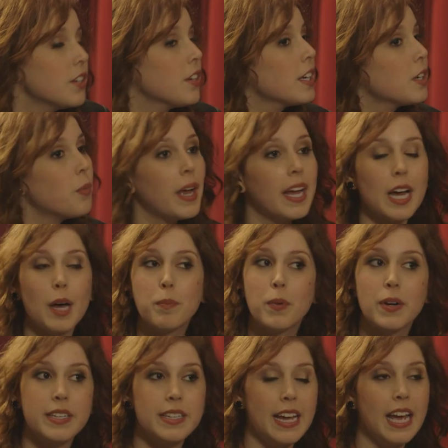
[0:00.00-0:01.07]
You're gonna wake up
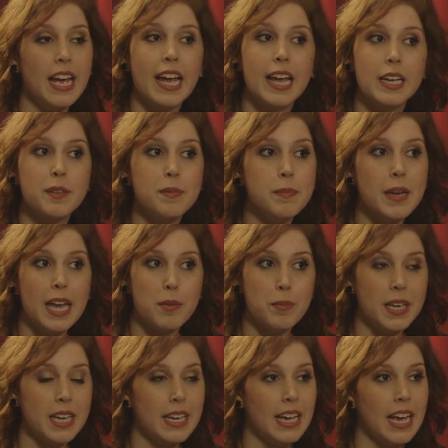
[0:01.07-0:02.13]
one day
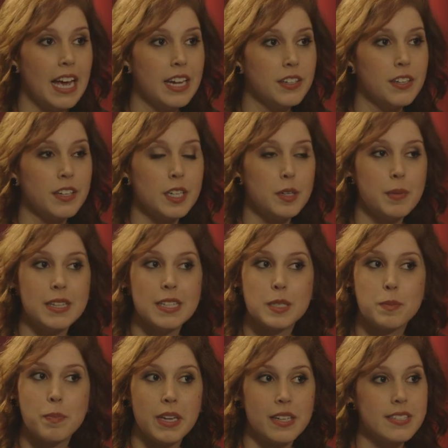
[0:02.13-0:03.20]
maybe and you're gonna be
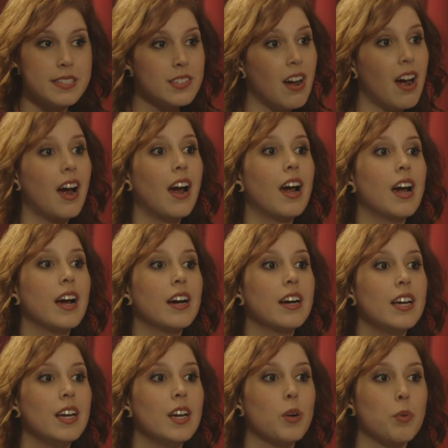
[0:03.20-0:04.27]
this big star
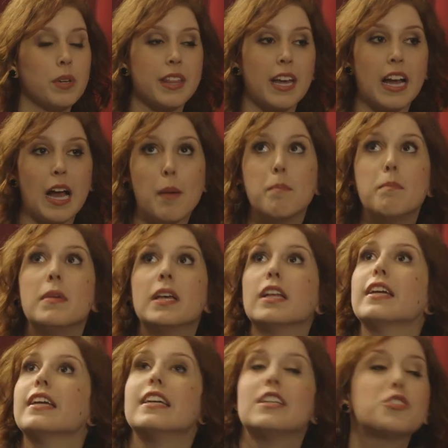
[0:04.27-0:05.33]
with like a
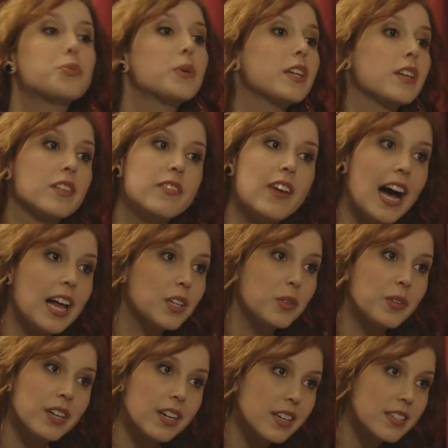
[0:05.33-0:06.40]
million Twitter
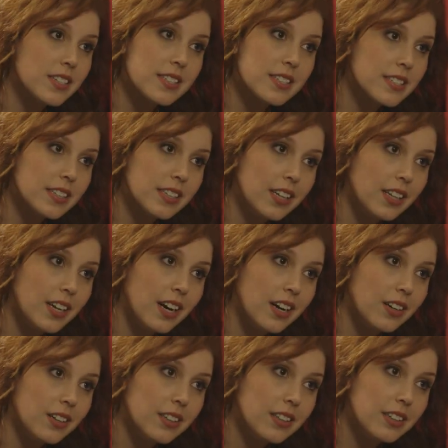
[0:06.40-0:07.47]
followers, you know?